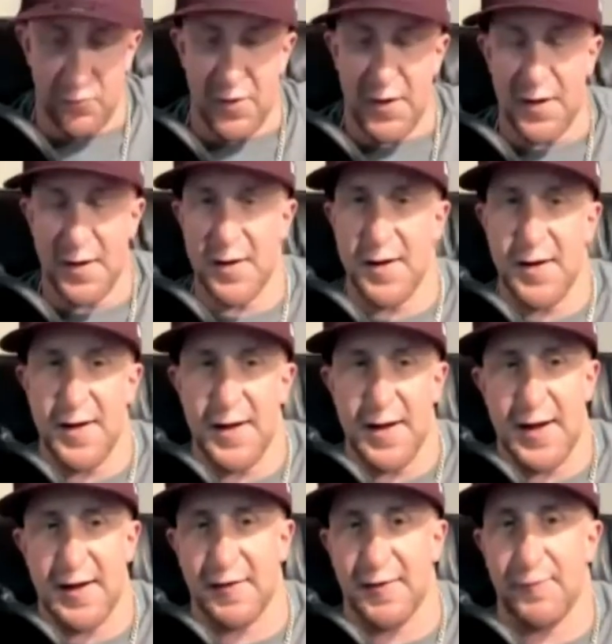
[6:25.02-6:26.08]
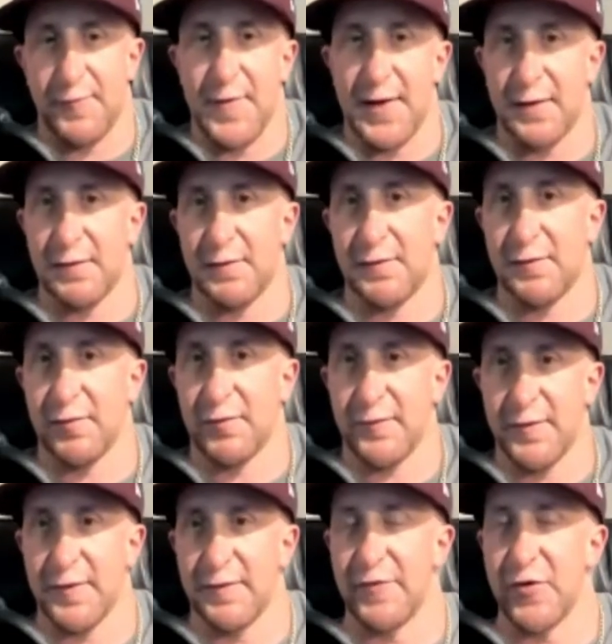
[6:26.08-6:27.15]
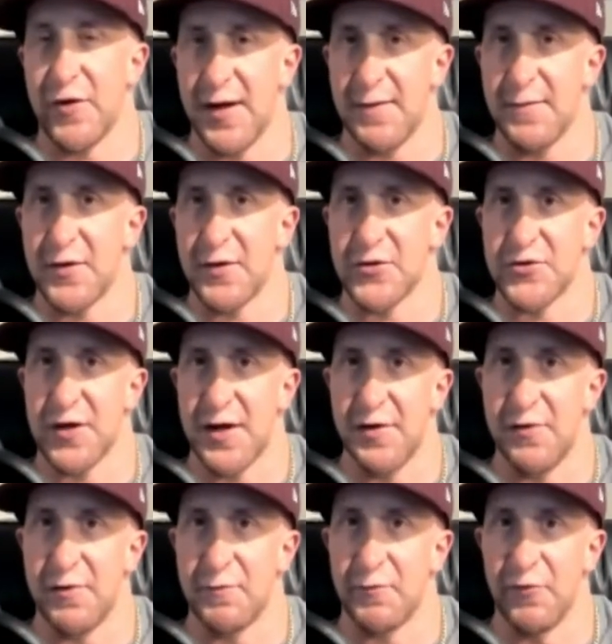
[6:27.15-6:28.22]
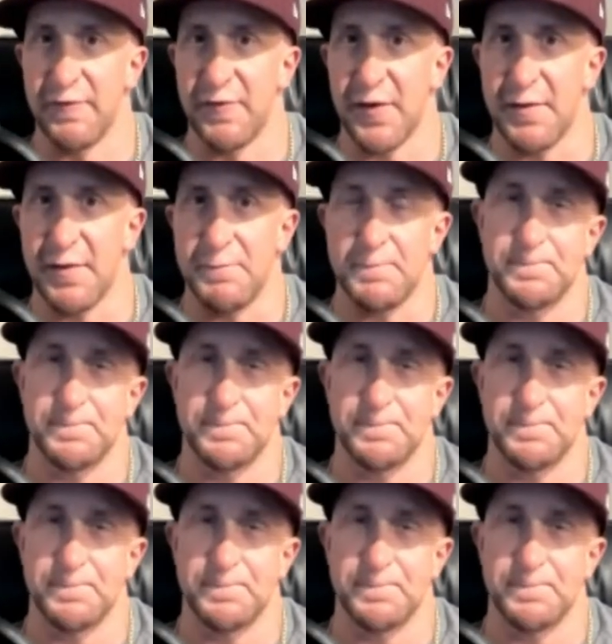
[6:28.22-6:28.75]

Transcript: one aspect of your game that you're trying to improve on?